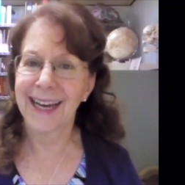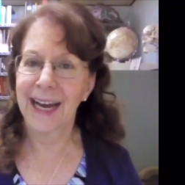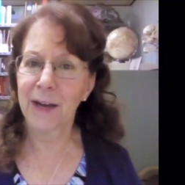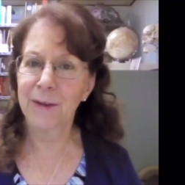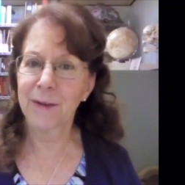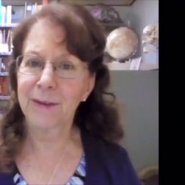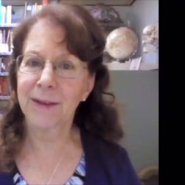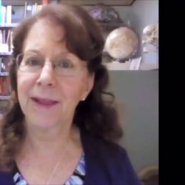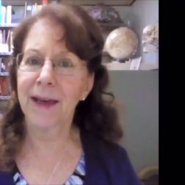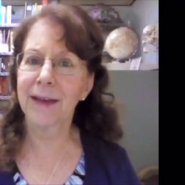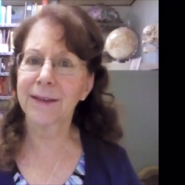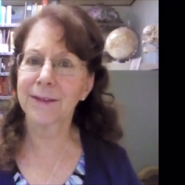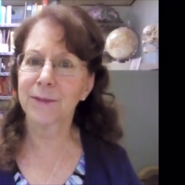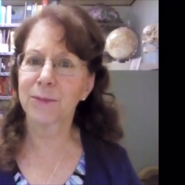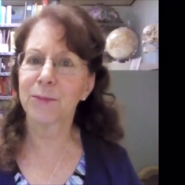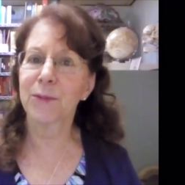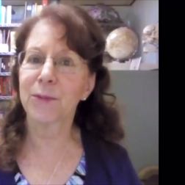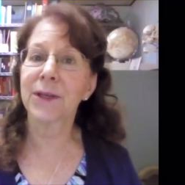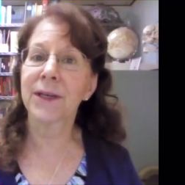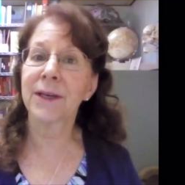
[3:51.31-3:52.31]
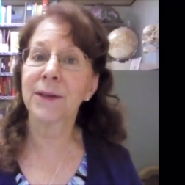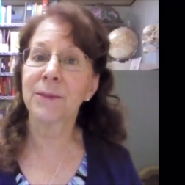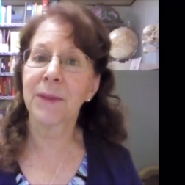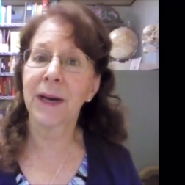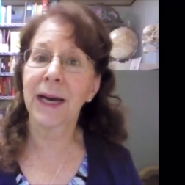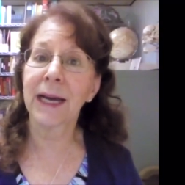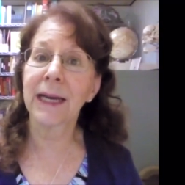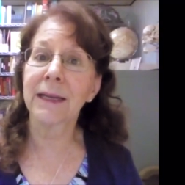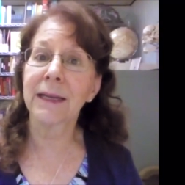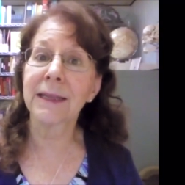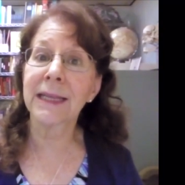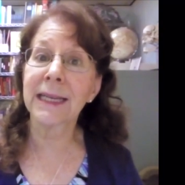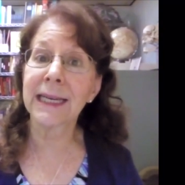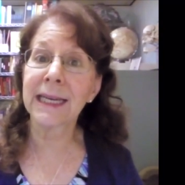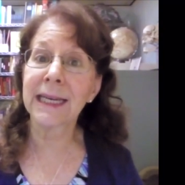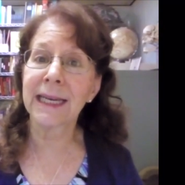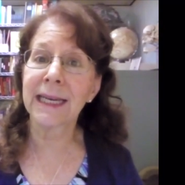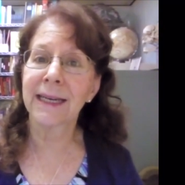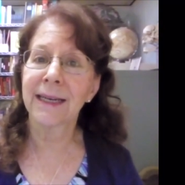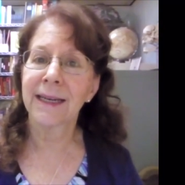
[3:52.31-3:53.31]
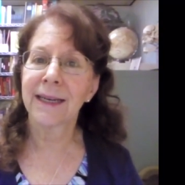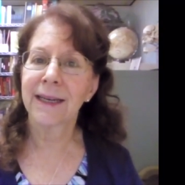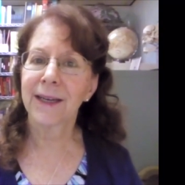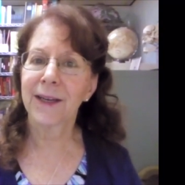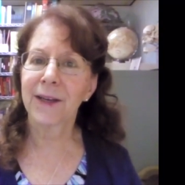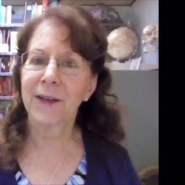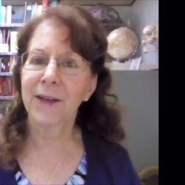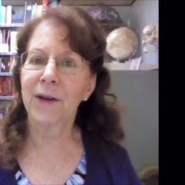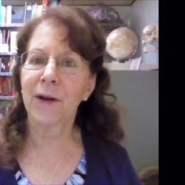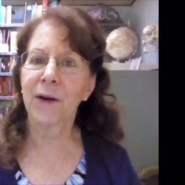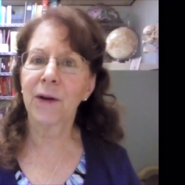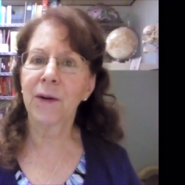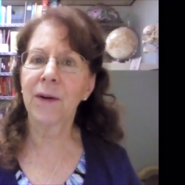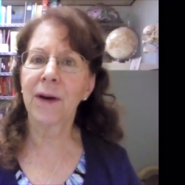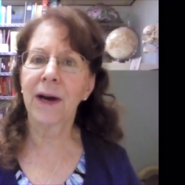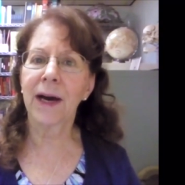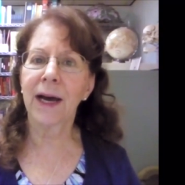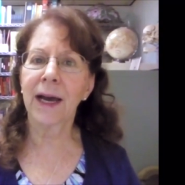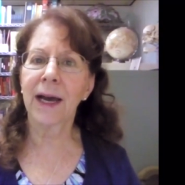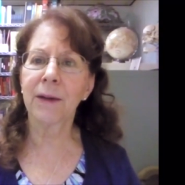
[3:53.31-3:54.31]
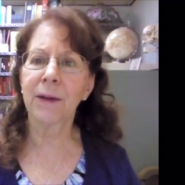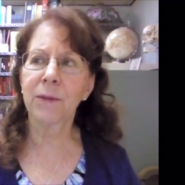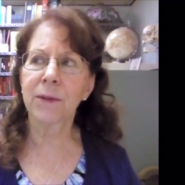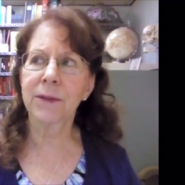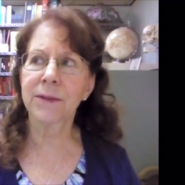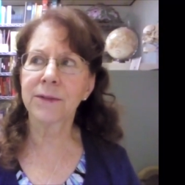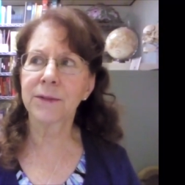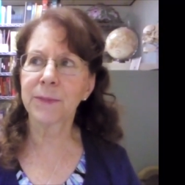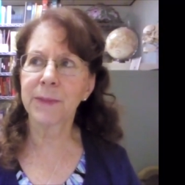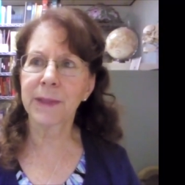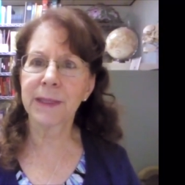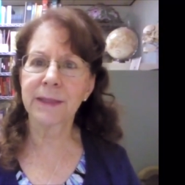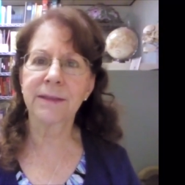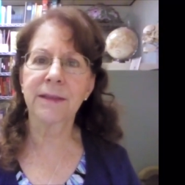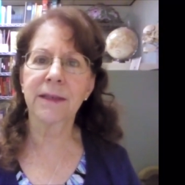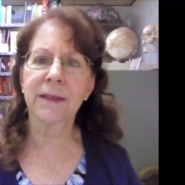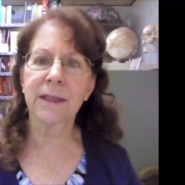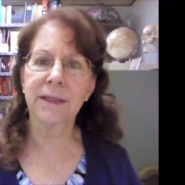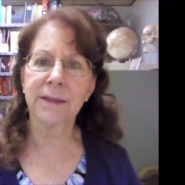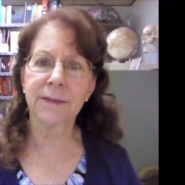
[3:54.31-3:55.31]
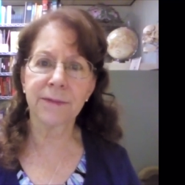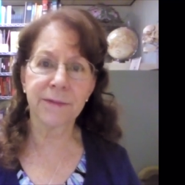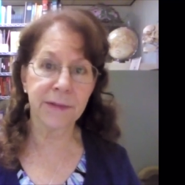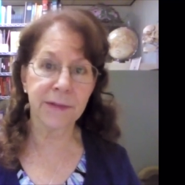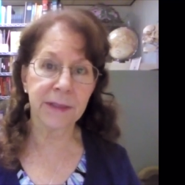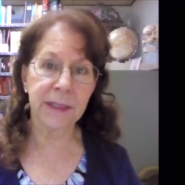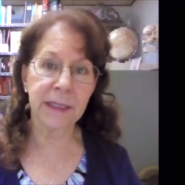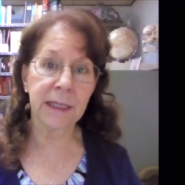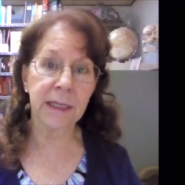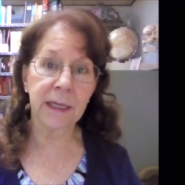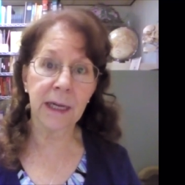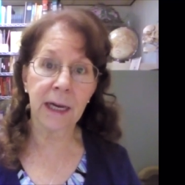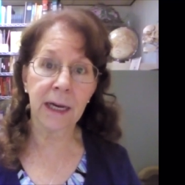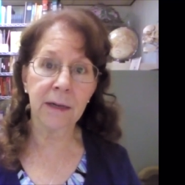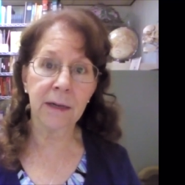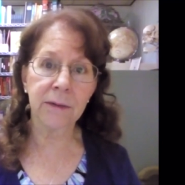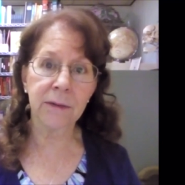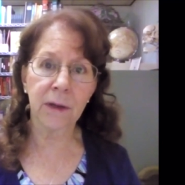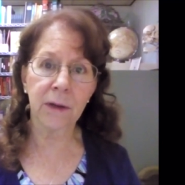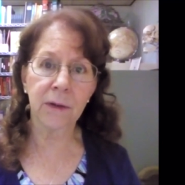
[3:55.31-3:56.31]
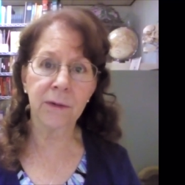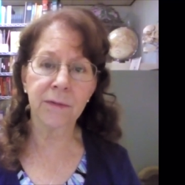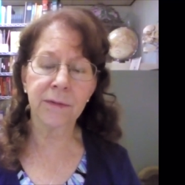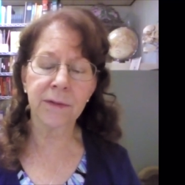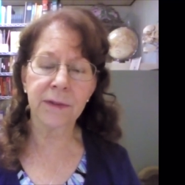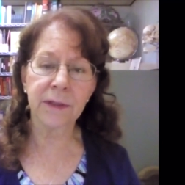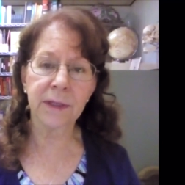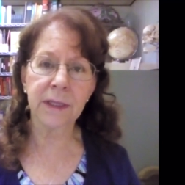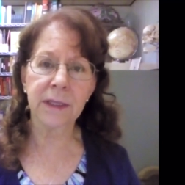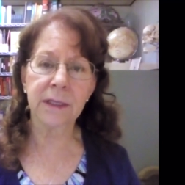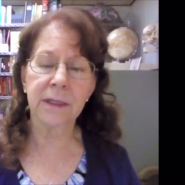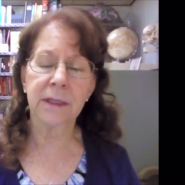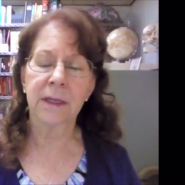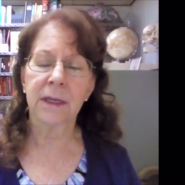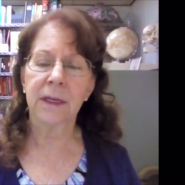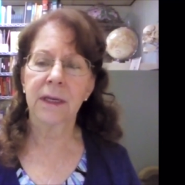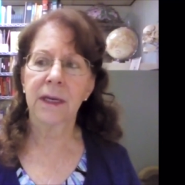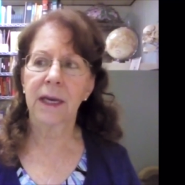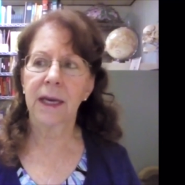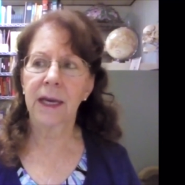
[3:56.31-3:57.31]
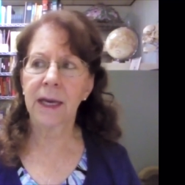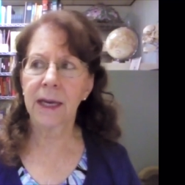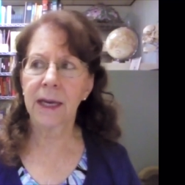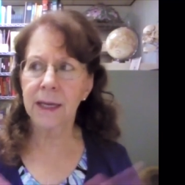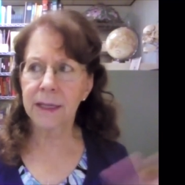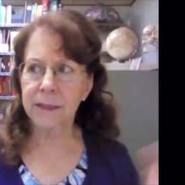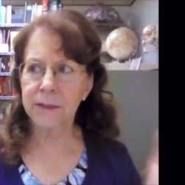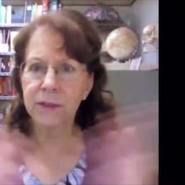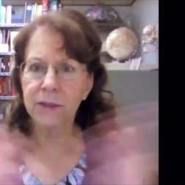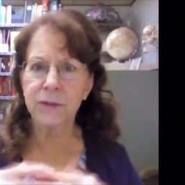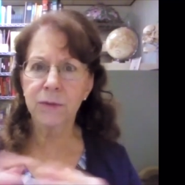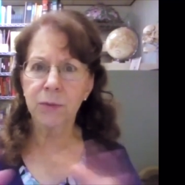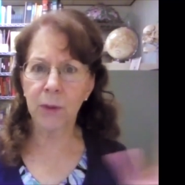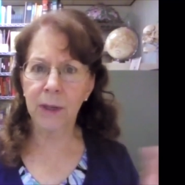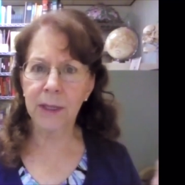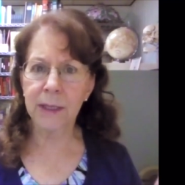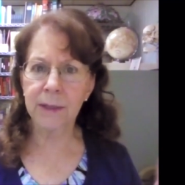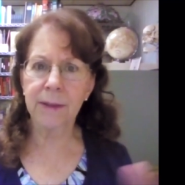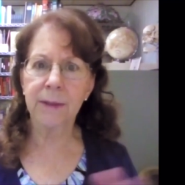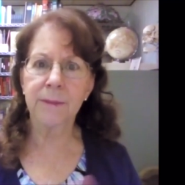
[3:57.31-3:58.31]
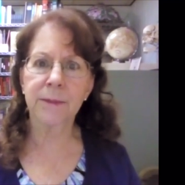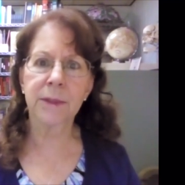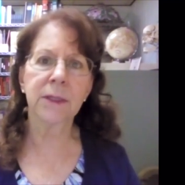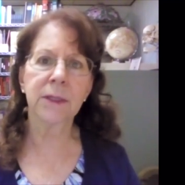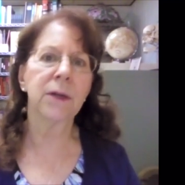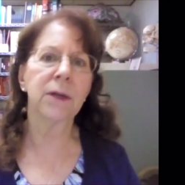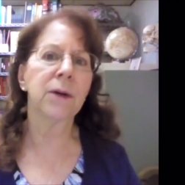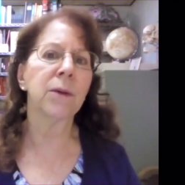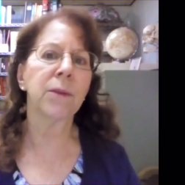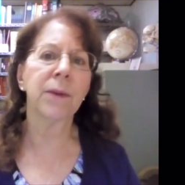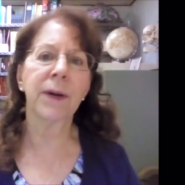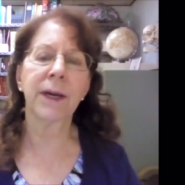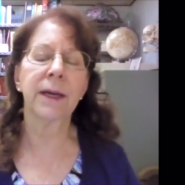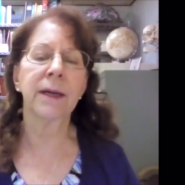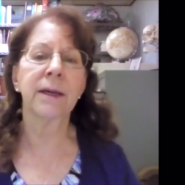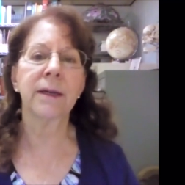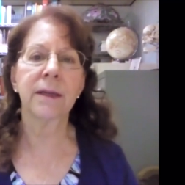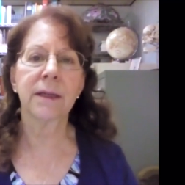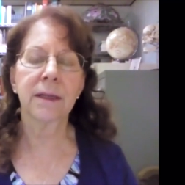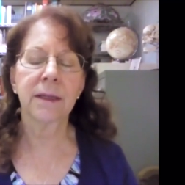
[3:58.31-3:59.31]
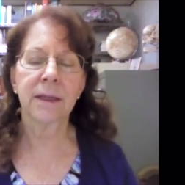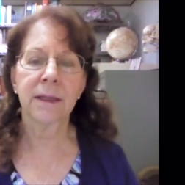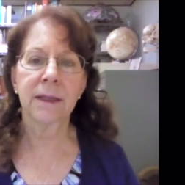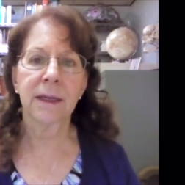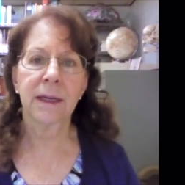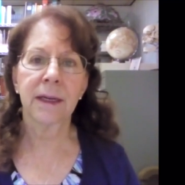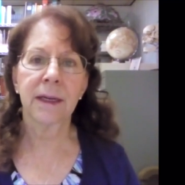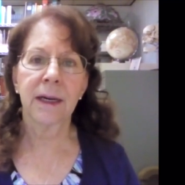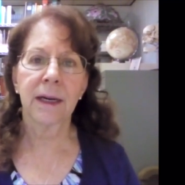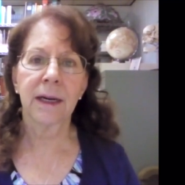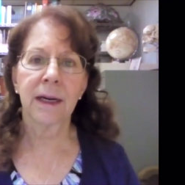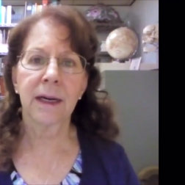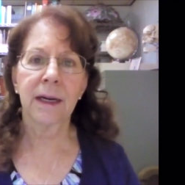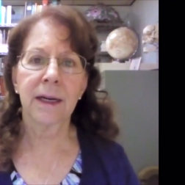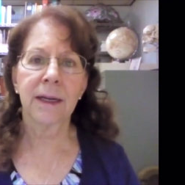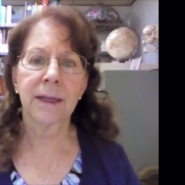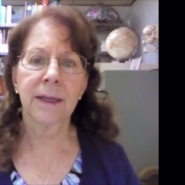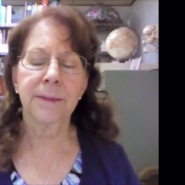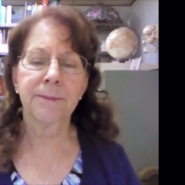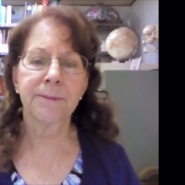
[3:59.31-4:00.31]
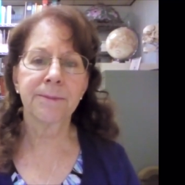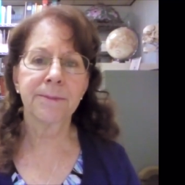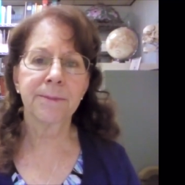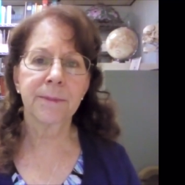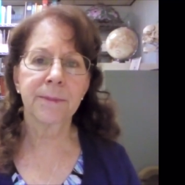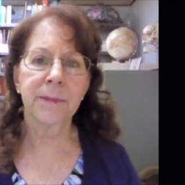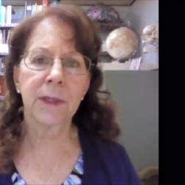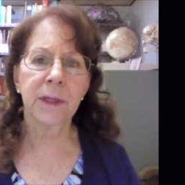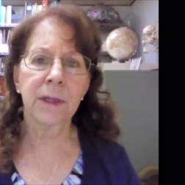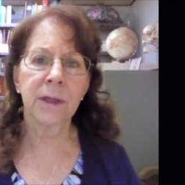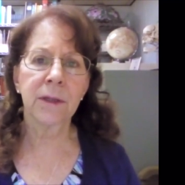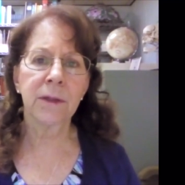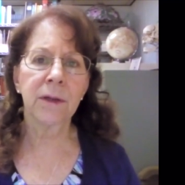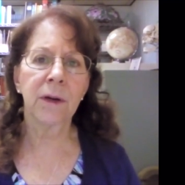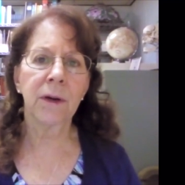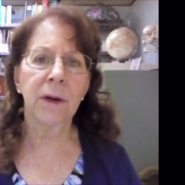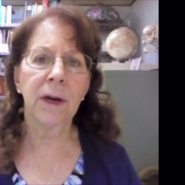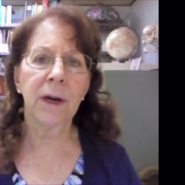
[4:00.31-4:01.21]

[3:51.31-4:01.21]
I mean, that's putting it mildly. You know, I was basically freaking out over it and just wanted them to go away. Um, you know,